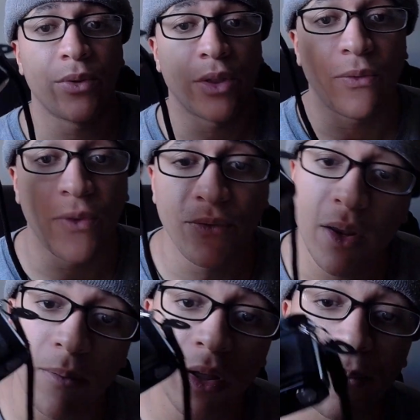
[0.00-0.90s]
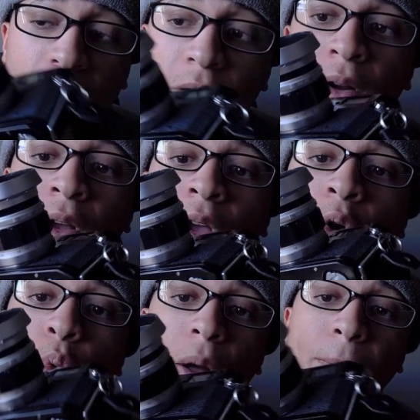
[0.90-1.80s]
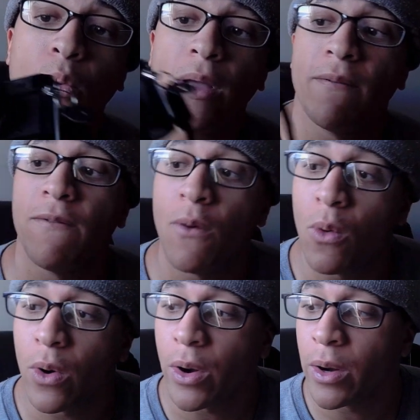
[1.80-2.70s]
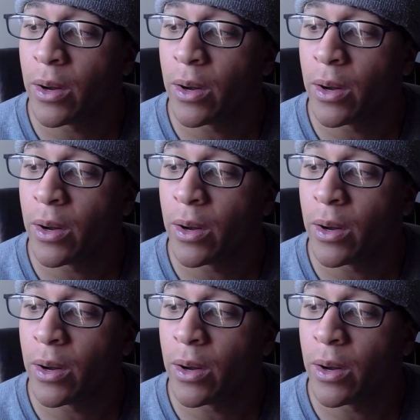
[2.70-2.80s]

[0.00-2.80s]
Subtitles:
with a 50mm 1.4